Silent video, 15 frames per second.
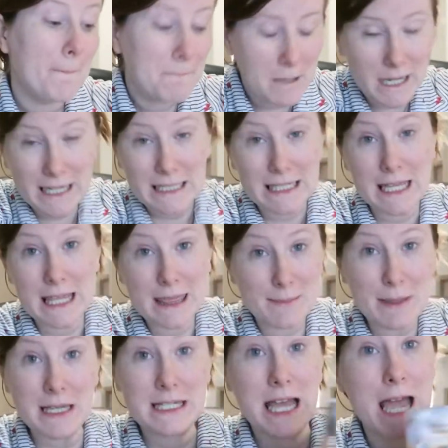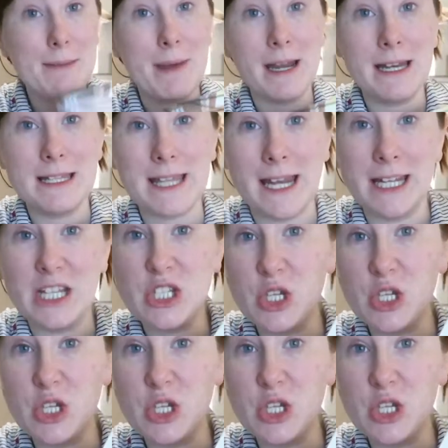But In the meantime, I decided